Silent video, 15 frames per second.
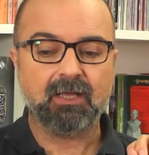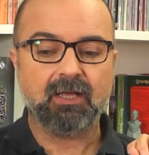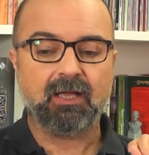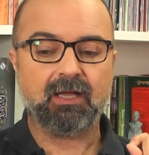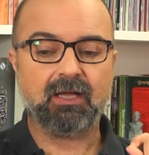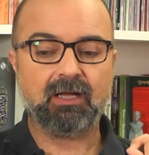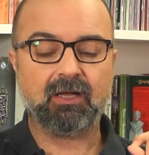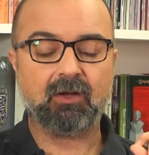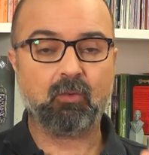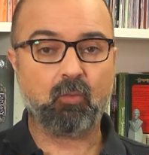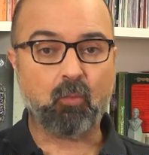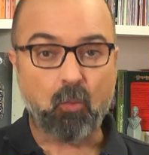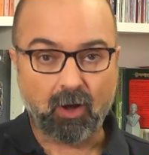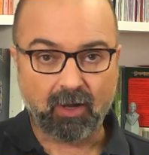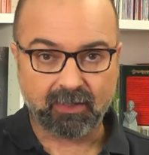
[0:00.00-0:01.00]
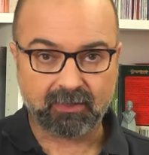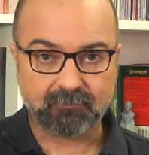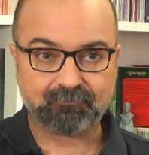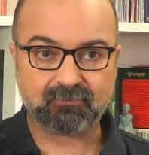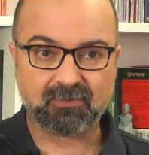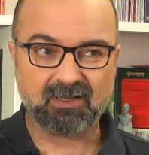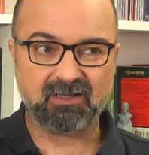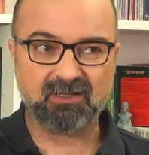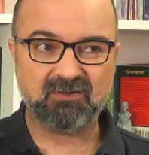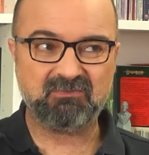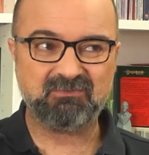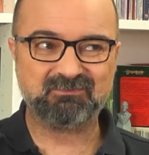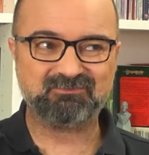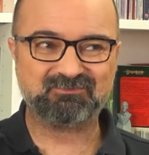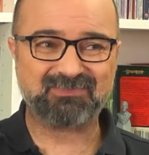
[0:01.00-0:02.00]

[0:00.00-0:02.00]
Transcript: Uh, why? Um,